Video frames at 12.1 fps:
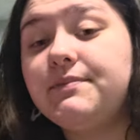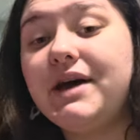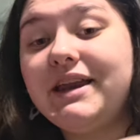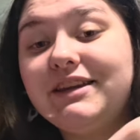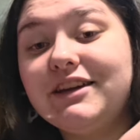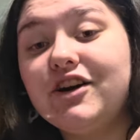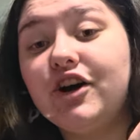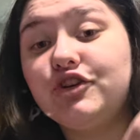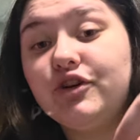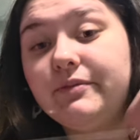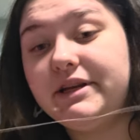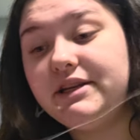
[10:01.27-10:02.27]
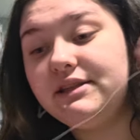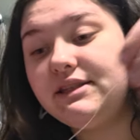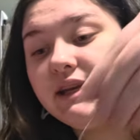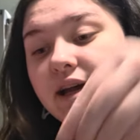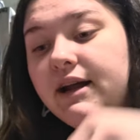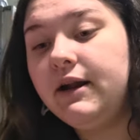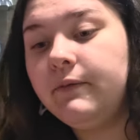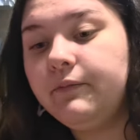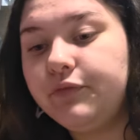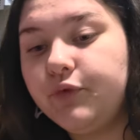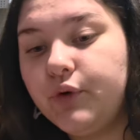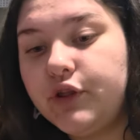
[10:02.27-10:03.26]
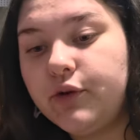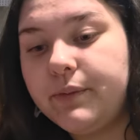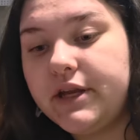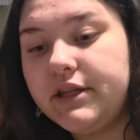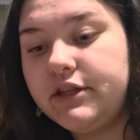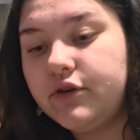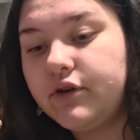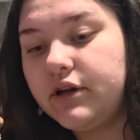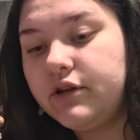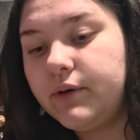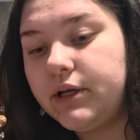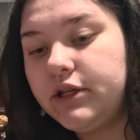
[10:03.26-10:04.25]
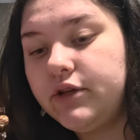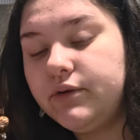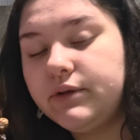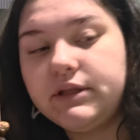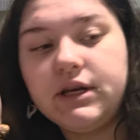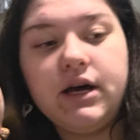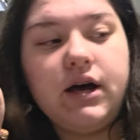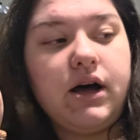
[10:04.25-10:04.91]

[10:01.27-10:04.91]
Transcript: depending on your beads. With your beads, you're gonna want to use.